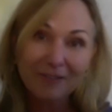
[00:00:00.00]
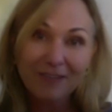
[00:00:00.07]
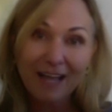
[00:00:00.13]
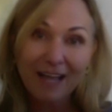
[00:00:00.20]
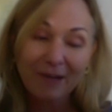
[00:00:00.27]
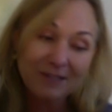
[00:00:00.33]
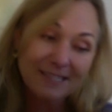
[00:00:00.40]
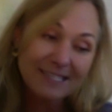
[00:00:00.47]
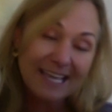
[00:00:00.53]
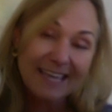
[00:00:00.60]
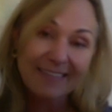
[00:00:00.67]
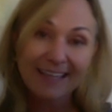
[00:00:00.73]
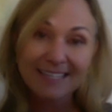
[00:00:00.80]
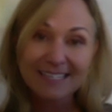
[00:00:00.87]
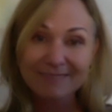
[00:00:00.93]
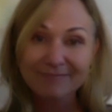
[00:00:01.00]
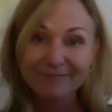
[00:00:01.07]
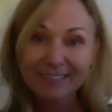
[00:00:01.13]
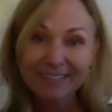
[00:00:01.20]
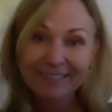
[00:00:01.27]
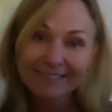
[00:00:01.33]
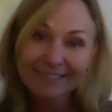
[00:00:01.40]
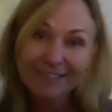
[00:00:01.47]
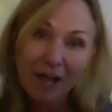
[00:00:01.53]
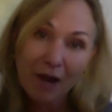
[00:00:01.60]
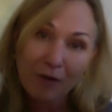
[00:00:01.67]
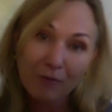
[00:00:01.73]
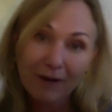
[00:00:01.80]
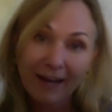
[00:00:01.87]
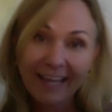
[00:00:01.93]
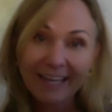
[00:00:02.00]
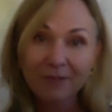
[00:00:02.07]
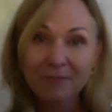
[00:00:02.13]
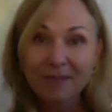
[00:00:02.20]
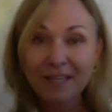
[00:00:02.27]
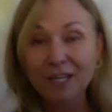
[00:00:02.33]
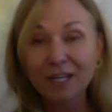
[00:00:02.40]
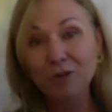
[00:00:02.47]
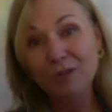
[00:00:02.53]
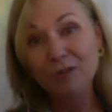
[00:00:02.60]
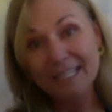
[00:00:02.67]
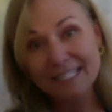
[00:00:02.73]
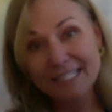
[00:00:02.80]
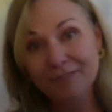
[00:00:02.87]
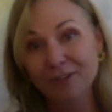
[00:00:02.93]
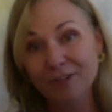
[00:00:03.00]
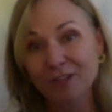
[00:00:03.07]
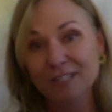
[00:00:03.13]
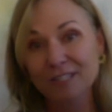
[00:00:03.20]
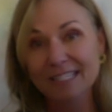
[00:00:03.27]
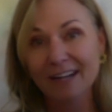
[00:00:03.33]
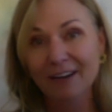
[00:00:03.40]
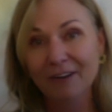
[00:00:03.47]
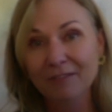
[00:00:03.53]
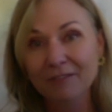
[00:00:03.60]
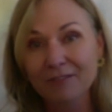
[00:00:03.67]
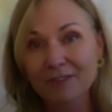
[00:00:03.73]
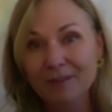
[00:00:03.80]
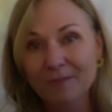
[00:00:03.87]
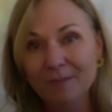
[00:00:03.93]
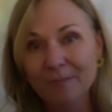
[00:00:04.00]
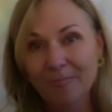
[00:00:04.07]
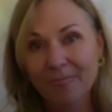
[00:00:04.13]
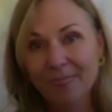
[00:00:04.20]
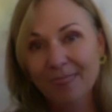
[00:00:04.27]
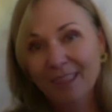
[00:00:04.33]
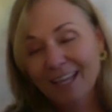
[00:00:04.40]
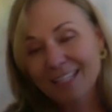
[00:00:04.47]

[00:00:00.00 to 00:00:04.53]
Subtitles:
I would say that's not right. Being aggressive with yourself, that's